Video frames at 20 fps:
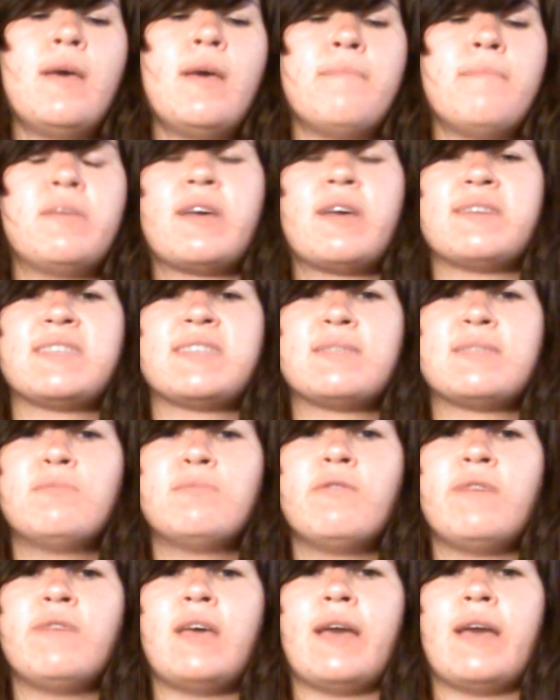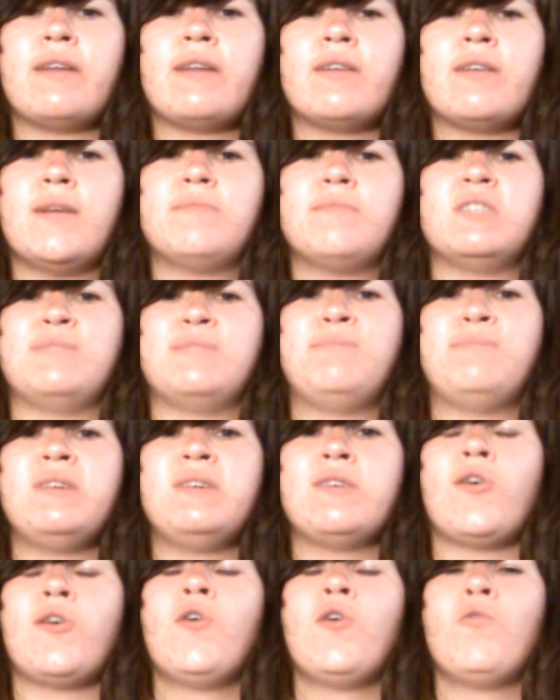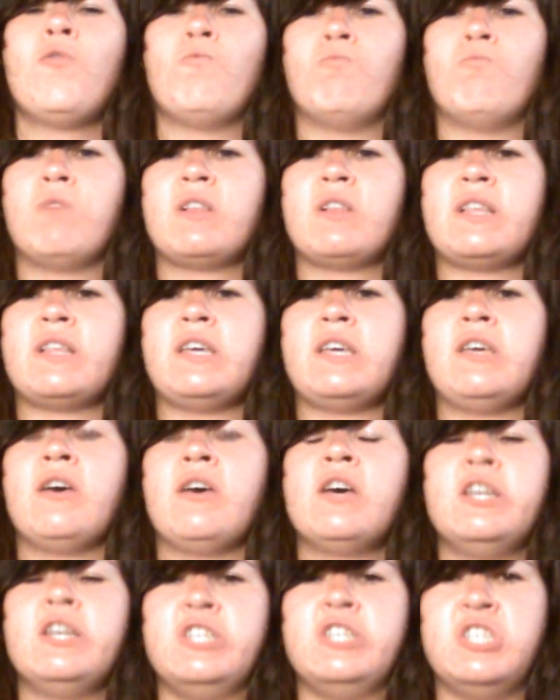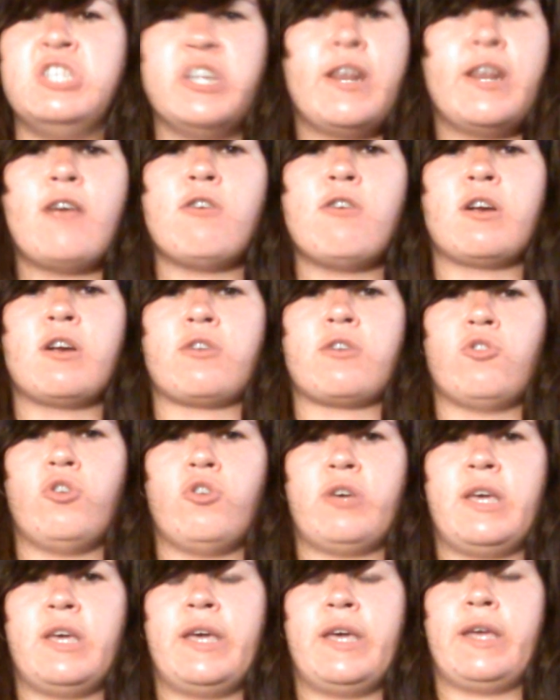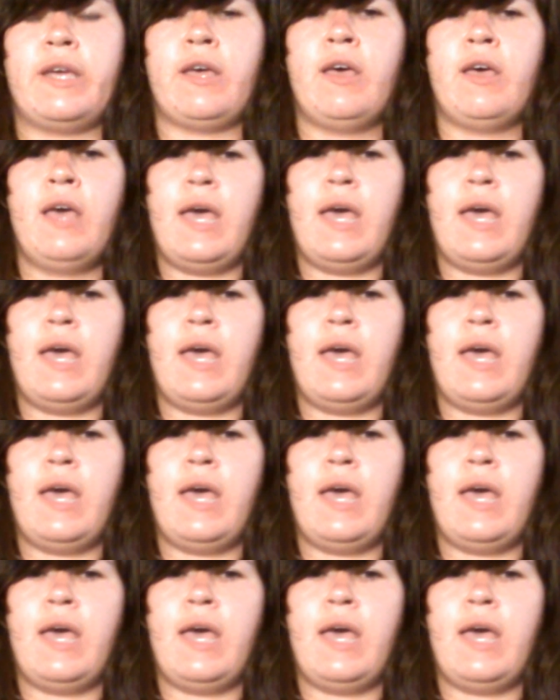because this movie ended up just being really generic looking